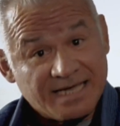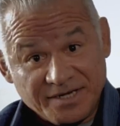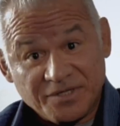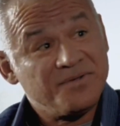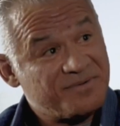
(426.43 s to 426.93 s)
I
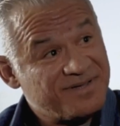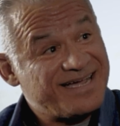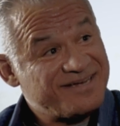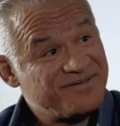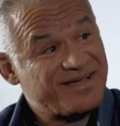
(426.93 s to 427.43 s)
do.
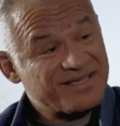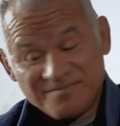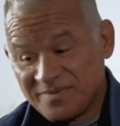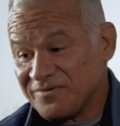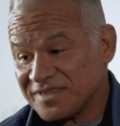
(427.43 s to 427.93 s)
I
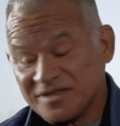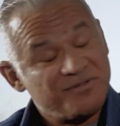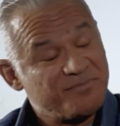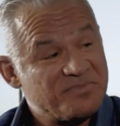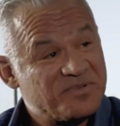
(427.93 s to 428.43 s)
compete with the
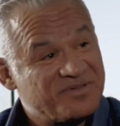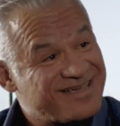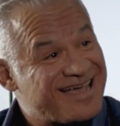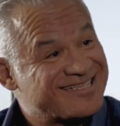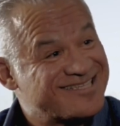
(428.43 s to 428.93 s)
old people.
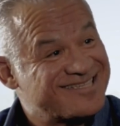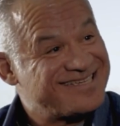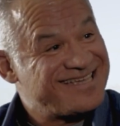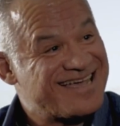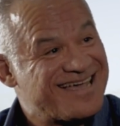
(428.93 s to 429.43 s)
Yes.
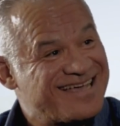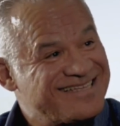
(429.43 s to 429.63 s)
Yeah.